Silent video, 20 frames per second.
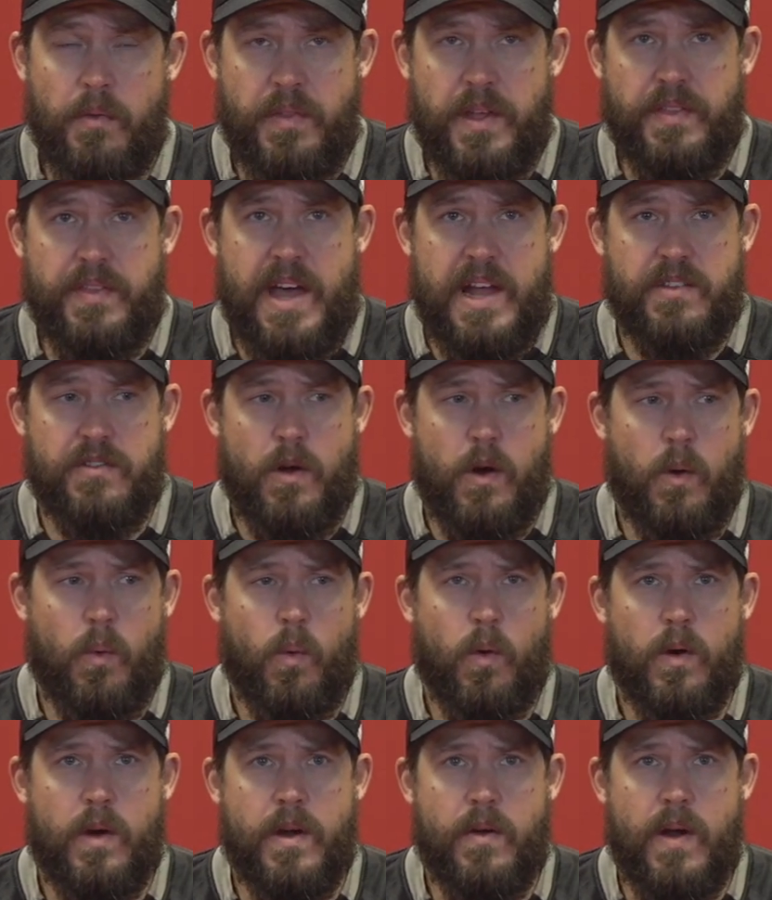don't think that's our
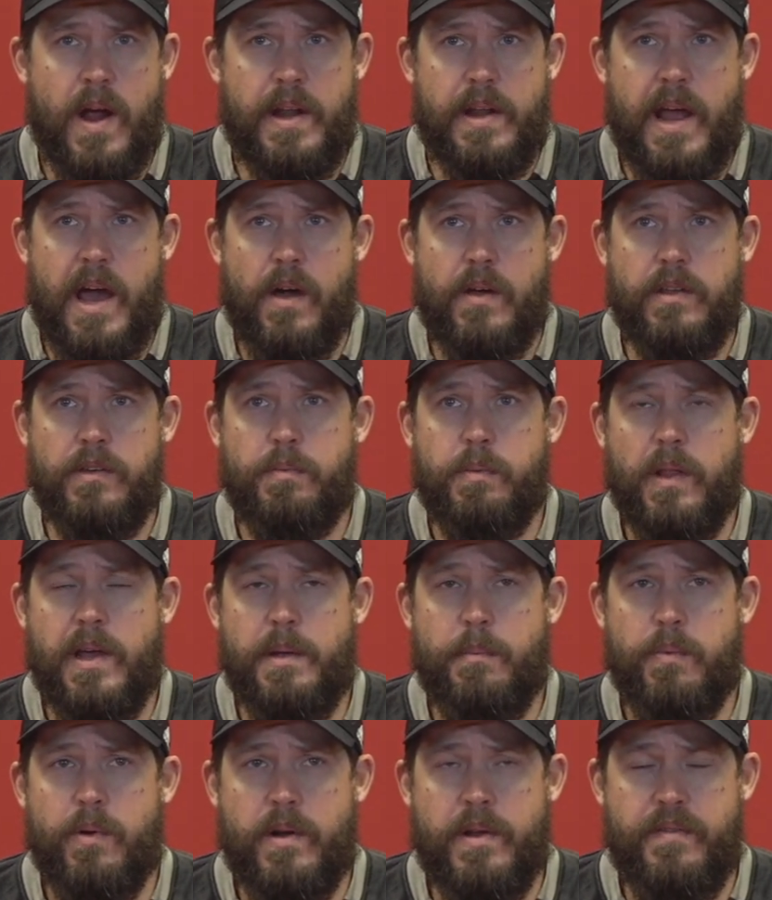worry right now. He's
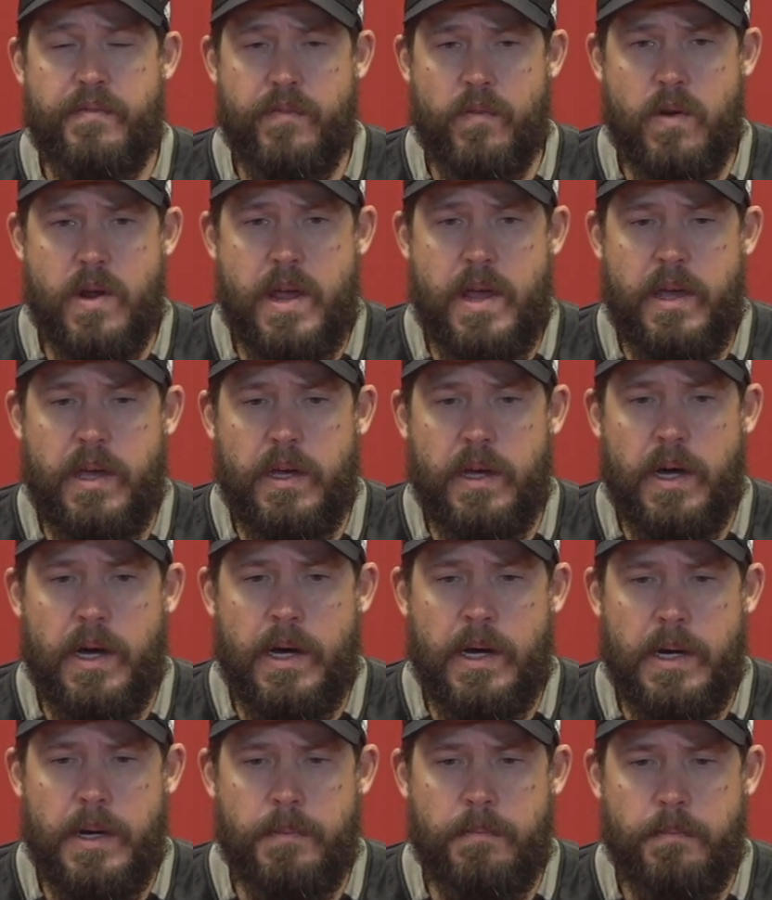playing pretty free.
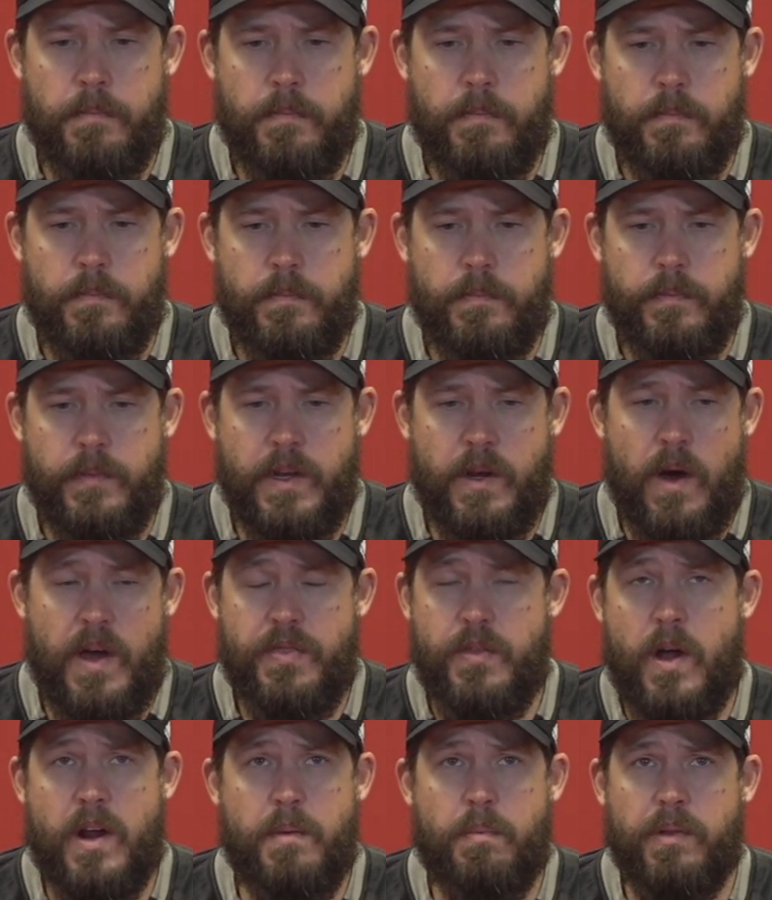You know, I
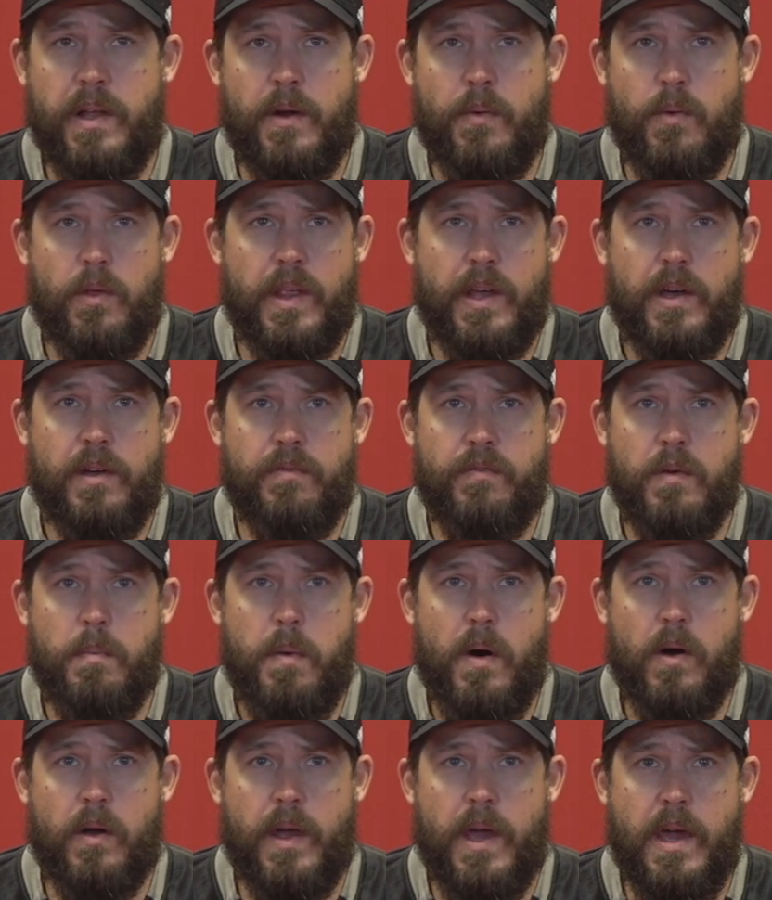thought he played a really good
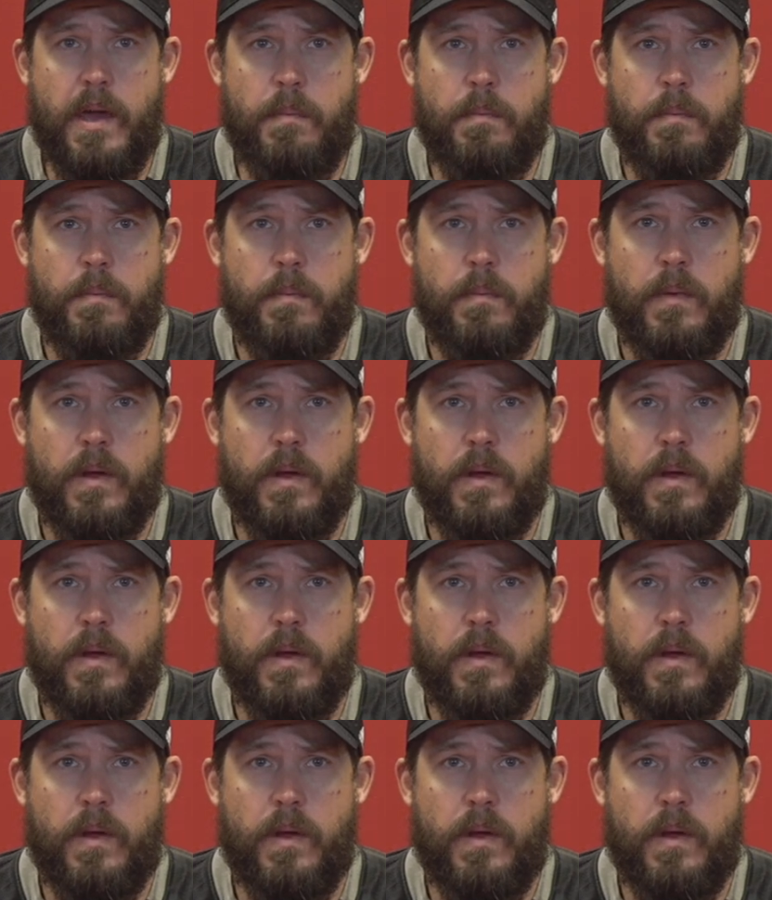football game.